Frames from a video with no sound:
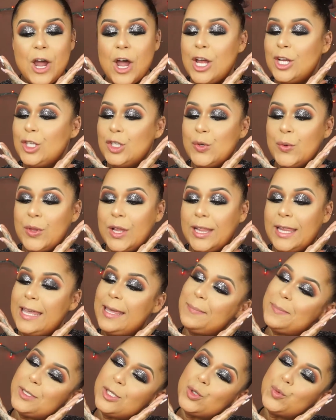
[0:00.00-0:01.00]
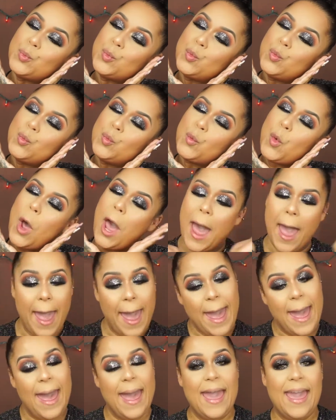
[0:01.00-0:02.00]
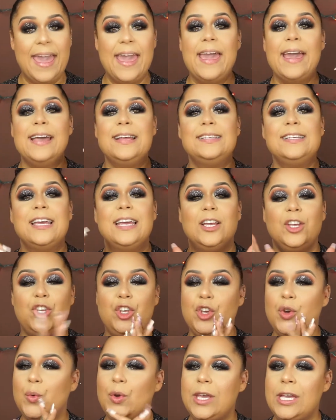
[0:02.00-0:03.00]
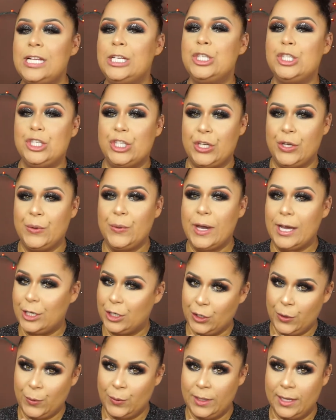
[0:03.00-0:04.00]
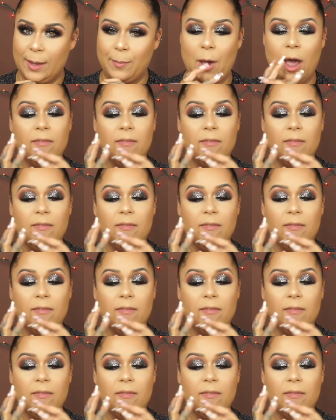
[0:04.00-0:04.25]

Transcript: on to the lips. And you can do a nude lip,